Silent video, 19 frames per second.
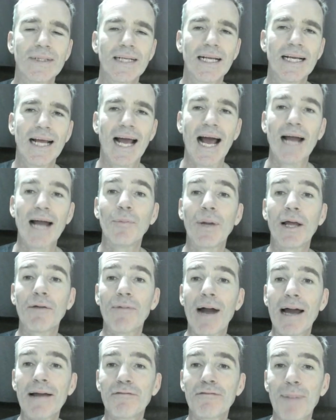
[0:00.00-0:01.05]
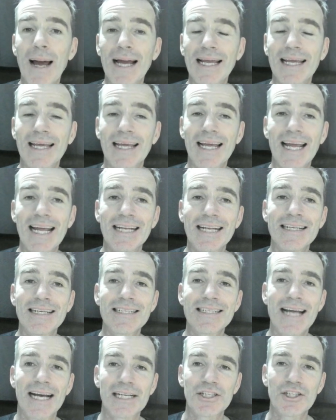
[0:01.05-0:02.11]
And we arrived back in
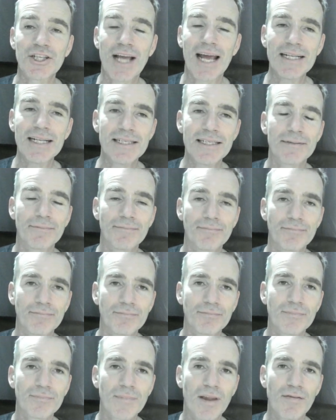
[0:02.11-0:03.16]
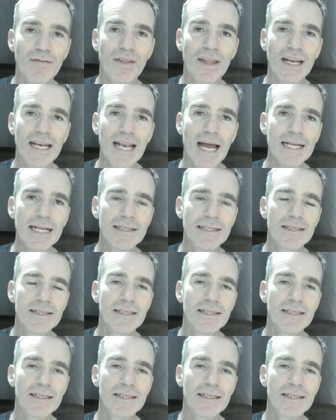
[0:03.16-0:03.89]
Tashkent for the night.